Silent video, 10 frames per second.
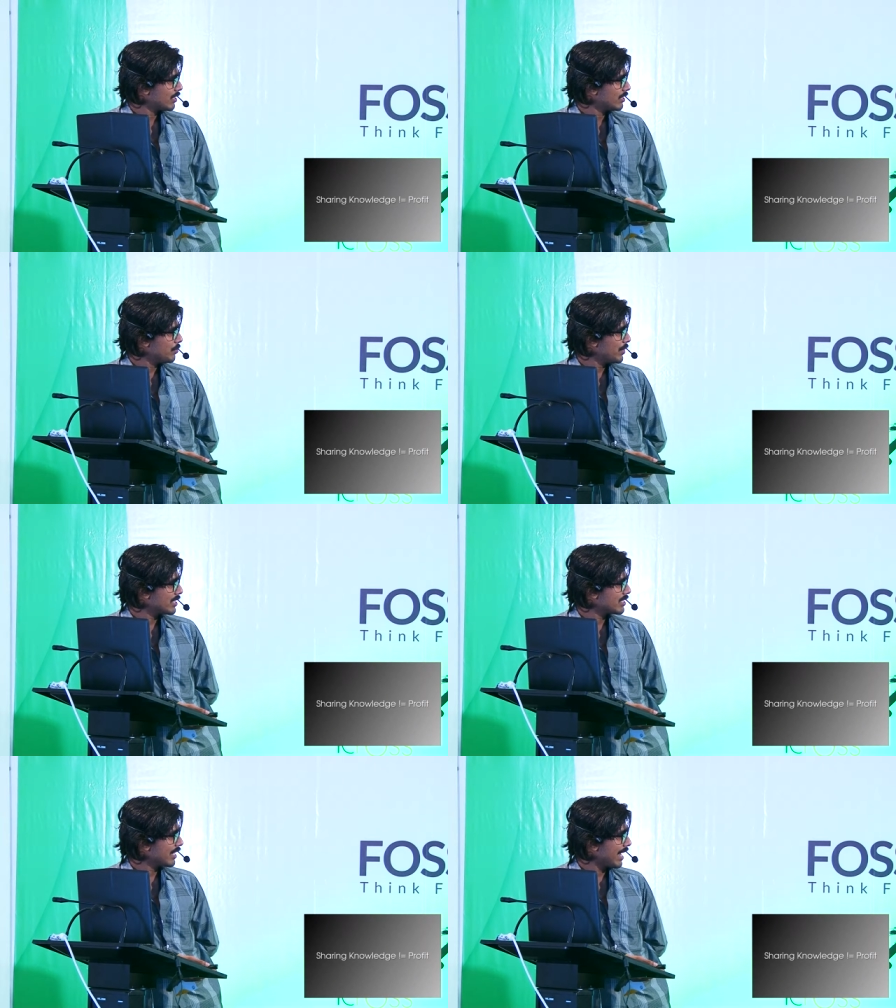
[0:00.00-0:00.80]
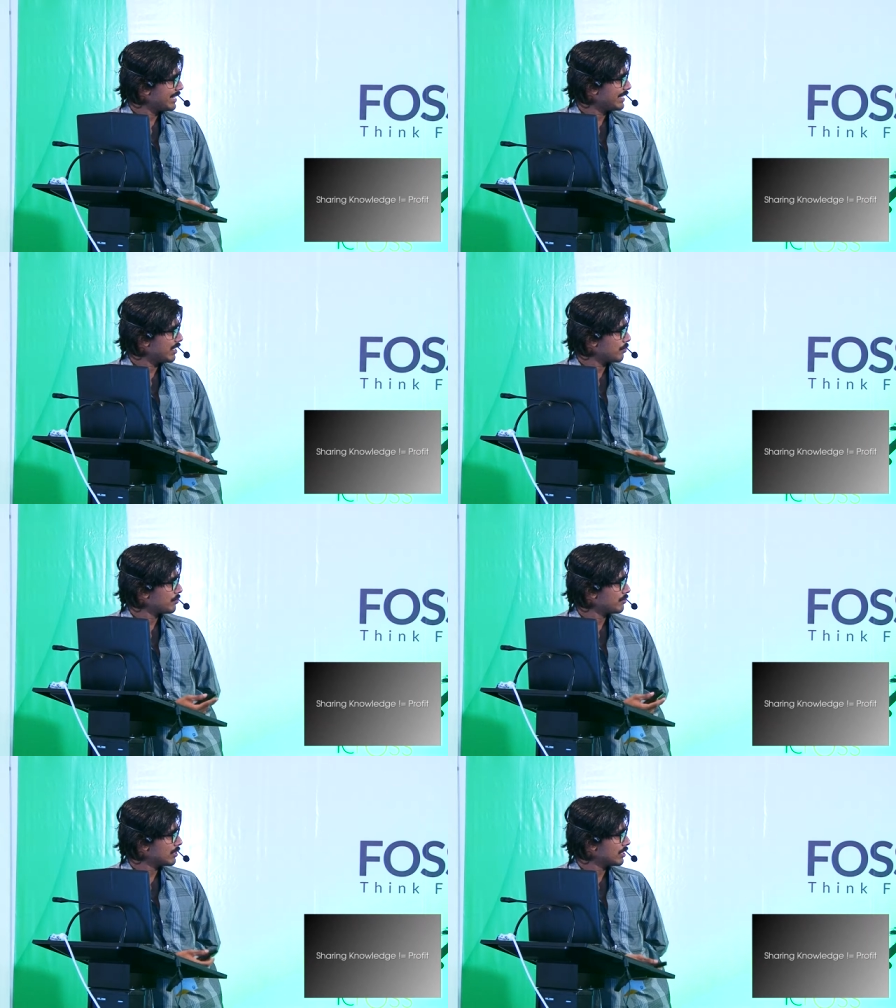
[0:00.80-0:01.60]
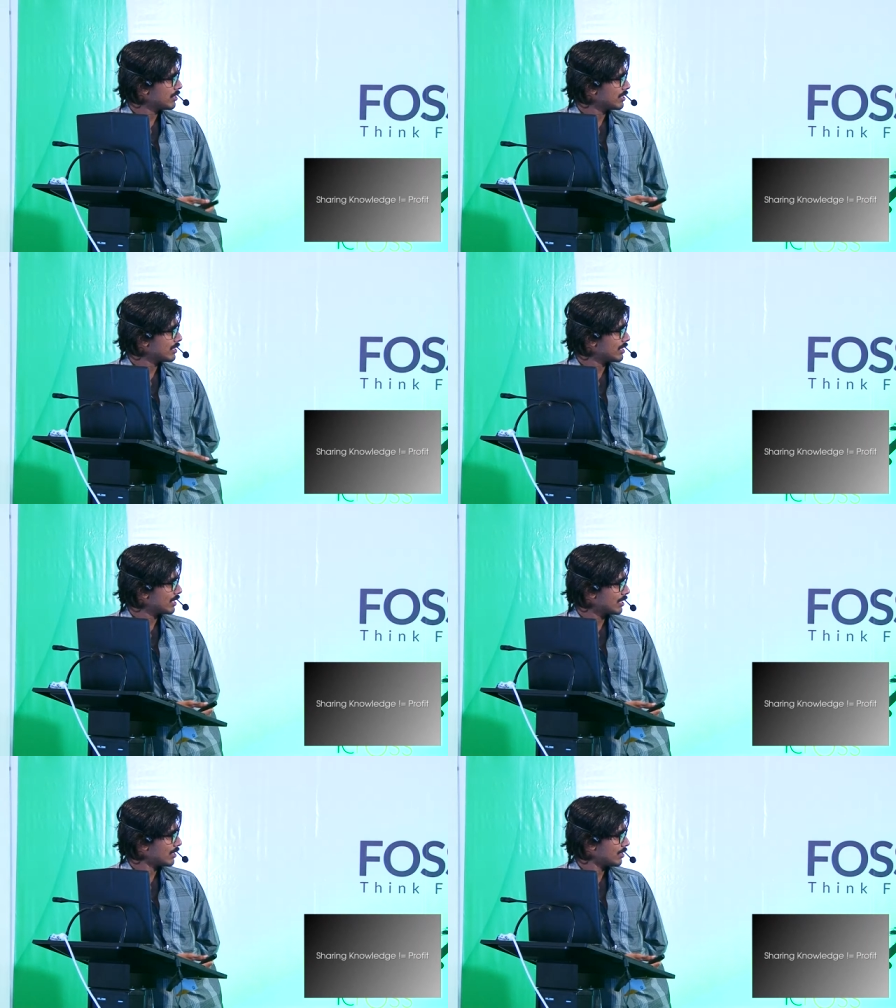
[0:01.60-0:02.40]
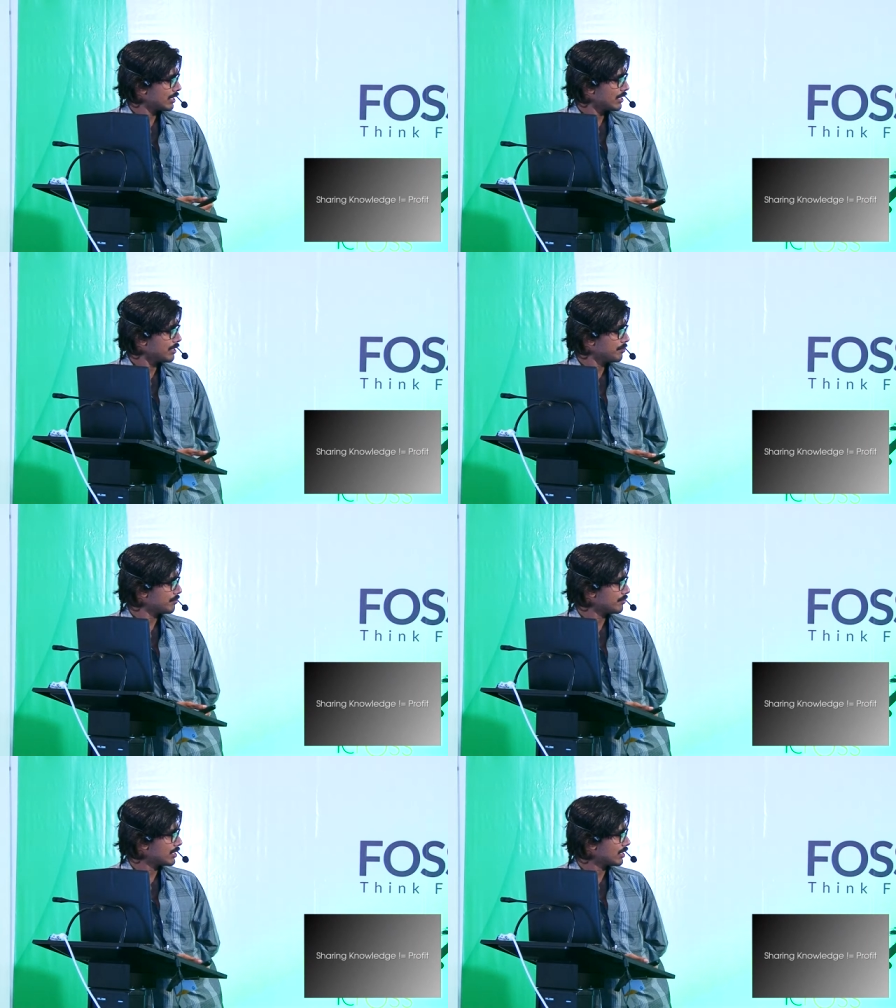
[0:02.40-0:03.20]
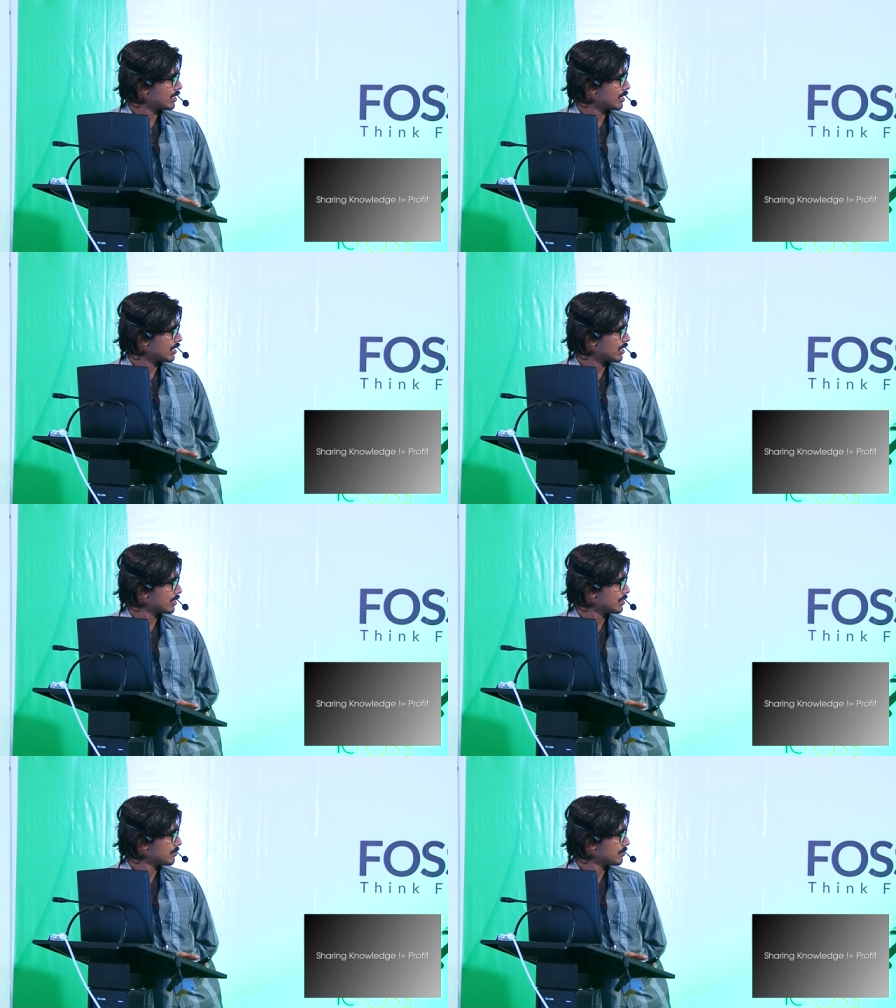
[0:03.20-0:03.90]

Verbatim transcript: The basic idea between uh, in uh,